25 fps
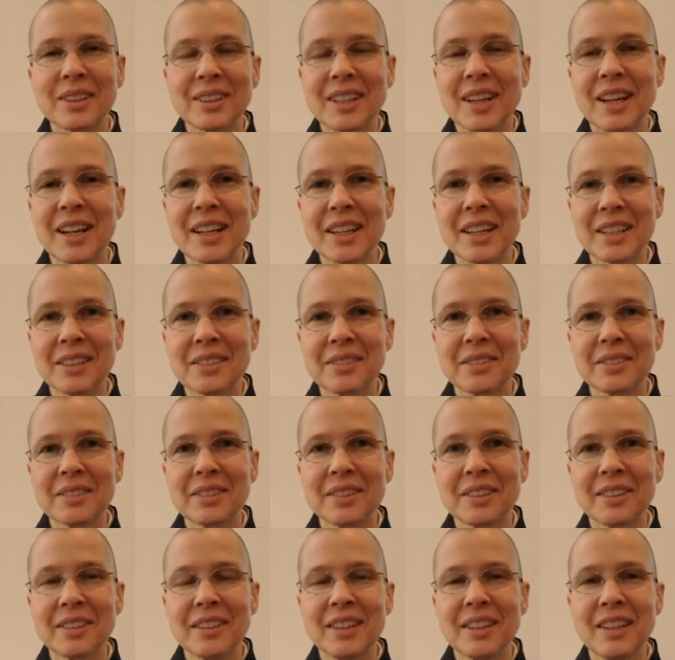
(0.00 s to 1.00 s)
life.
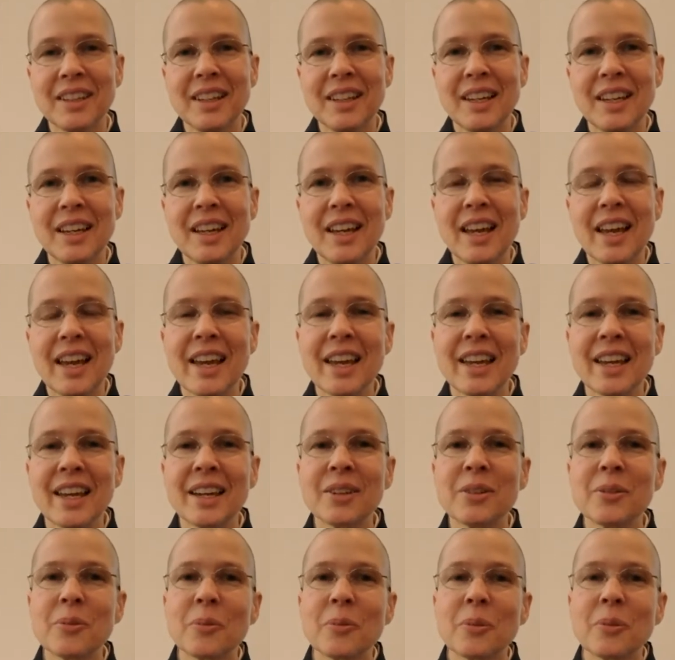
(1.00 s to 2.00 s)

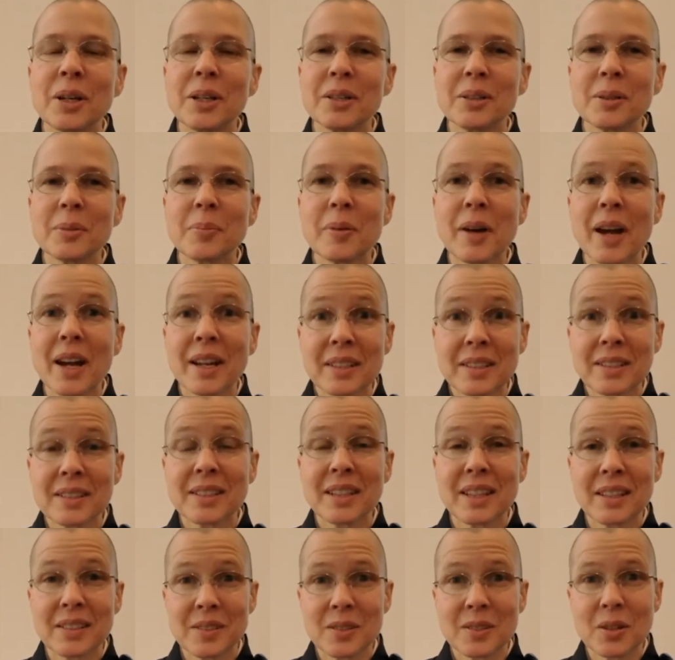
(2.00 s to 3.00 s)
And what the practice
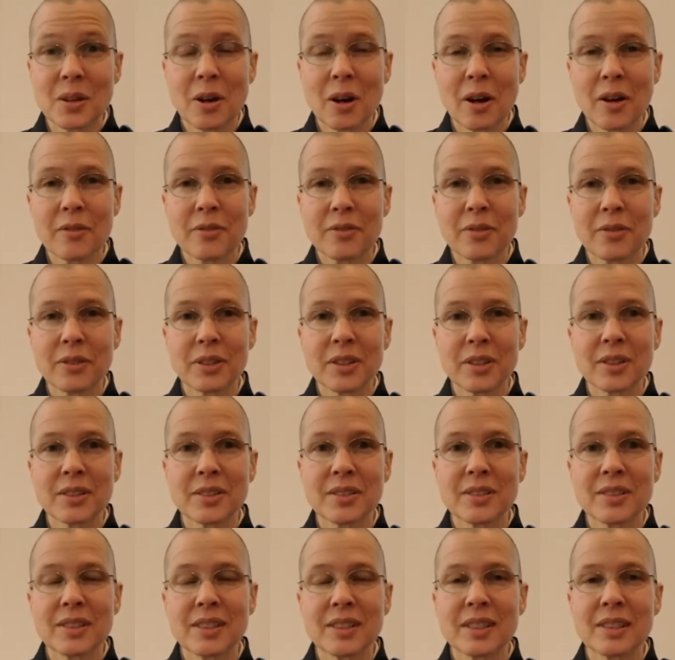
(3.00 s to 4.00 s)
has to offer
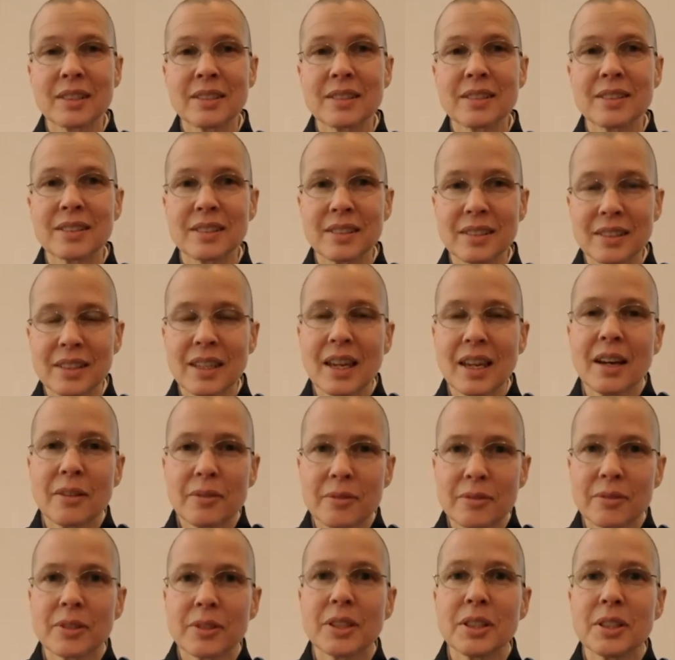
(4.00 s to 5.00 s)
us is, yeah,
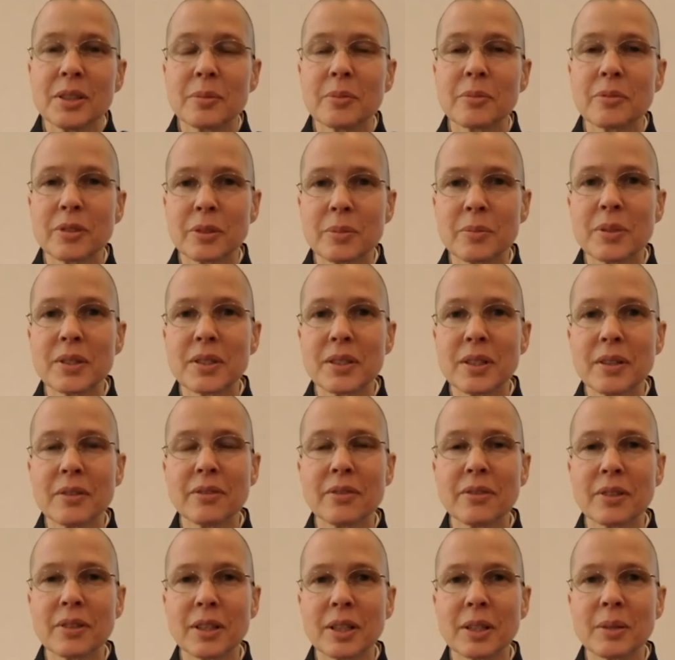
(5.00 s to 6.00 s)
freedom from
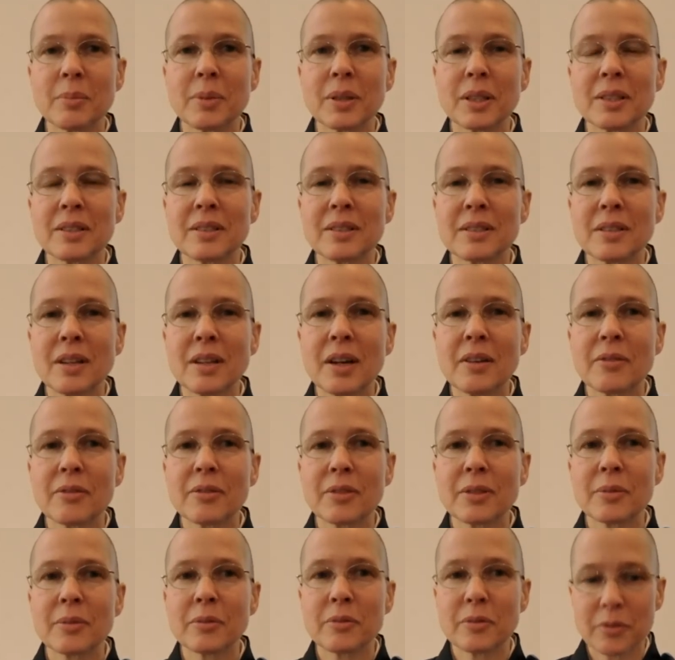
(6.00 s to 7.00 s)
suffering, but it's not
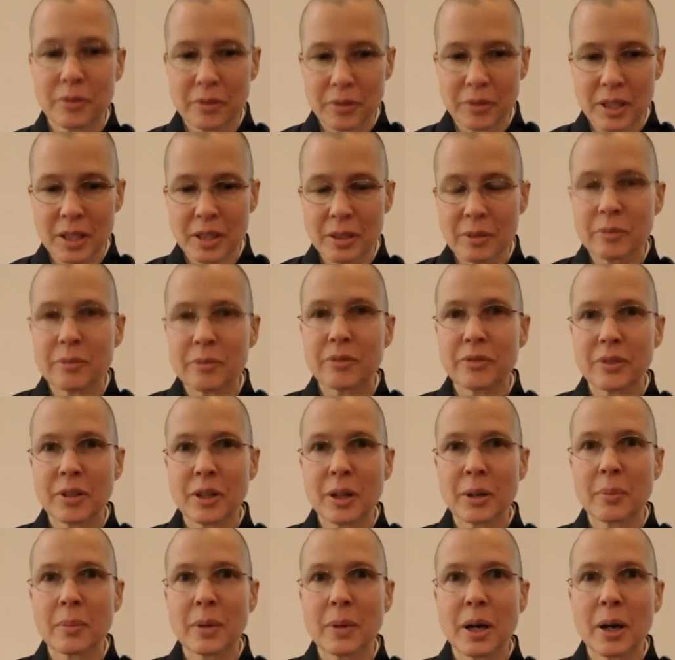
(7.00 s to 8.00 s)
from freedom
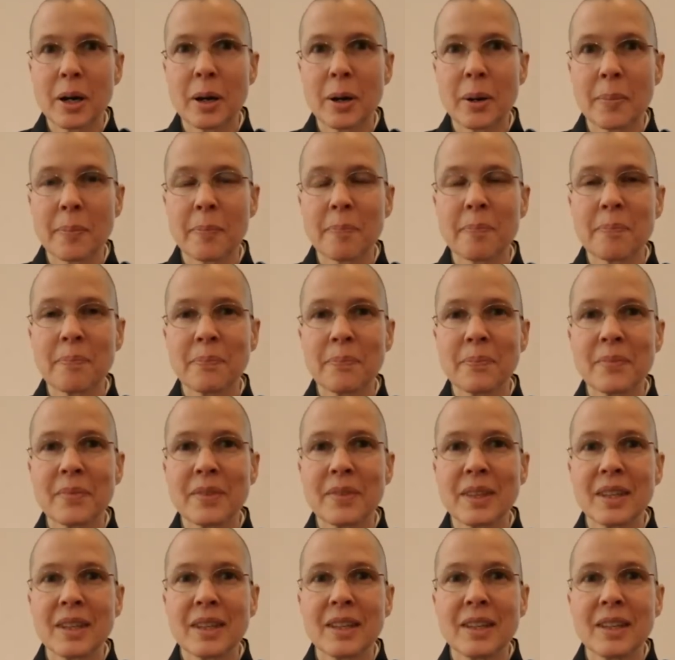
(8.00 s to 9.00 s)
from
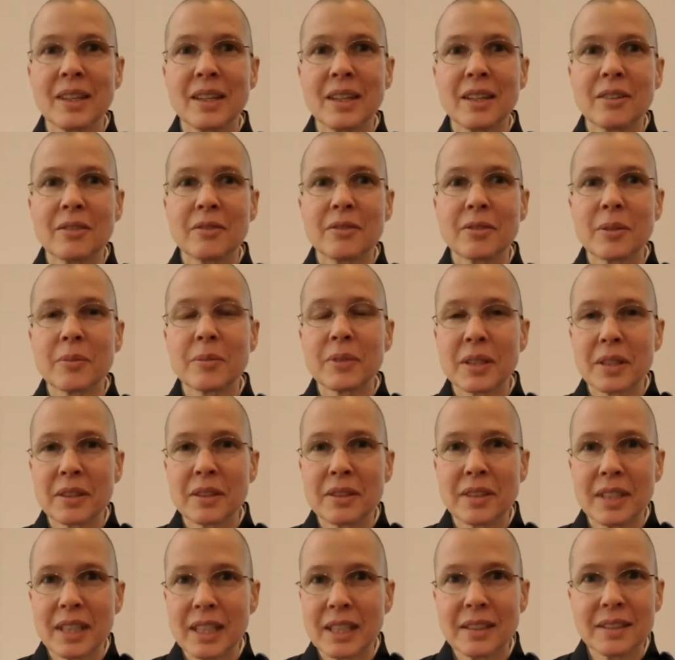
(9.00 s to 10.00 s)
the
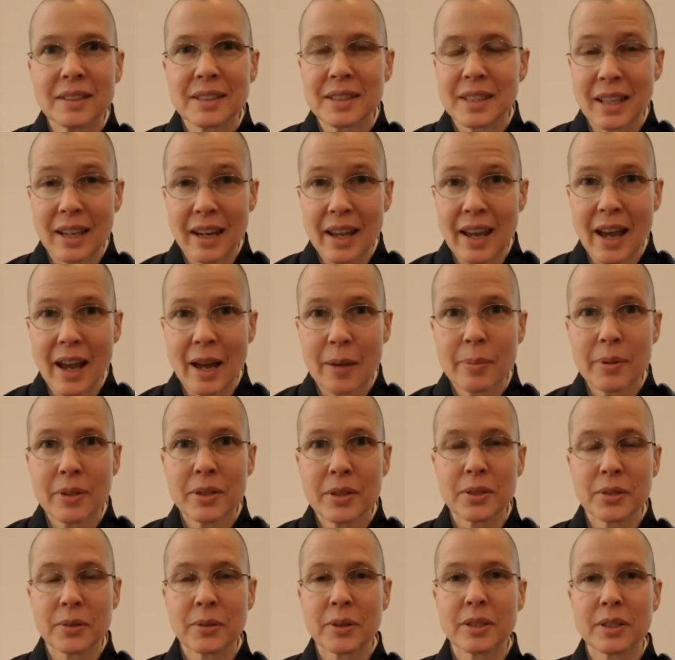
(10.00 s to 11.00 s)
things that happen
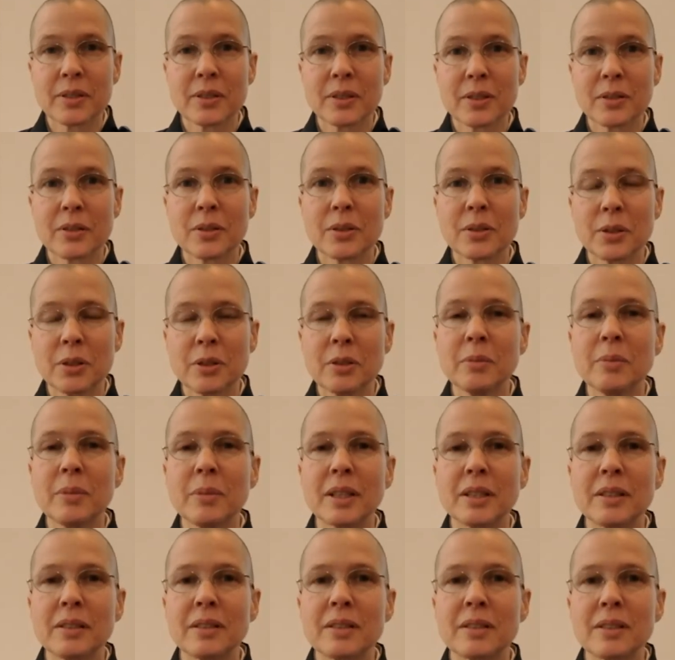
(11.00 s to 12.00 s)
to us as
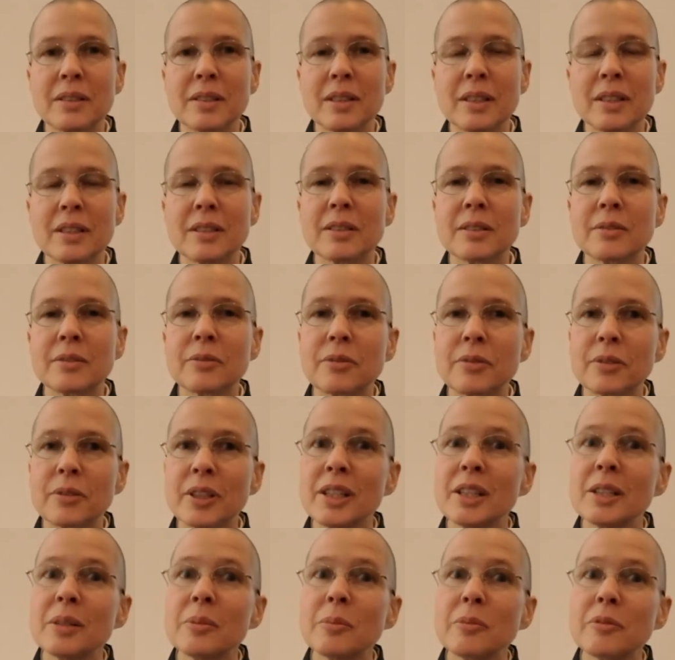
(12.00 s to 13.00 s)
humans. It's a
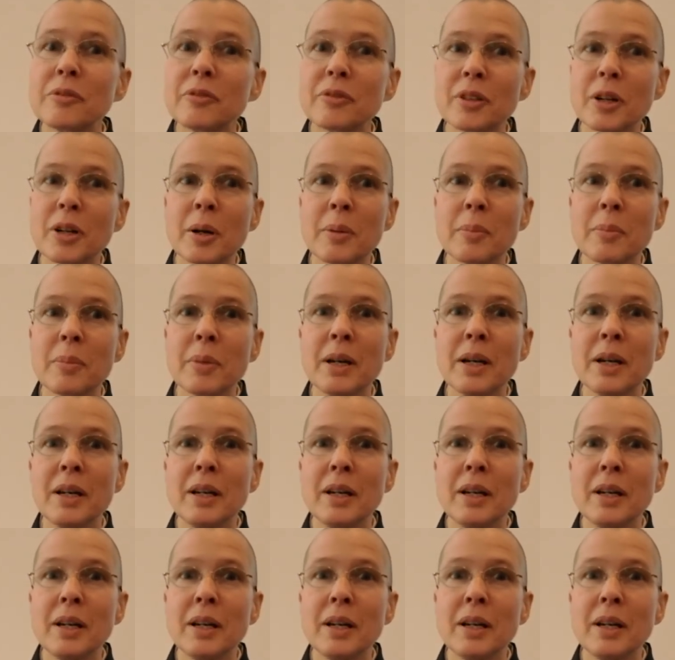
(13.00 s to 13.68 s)
freedom from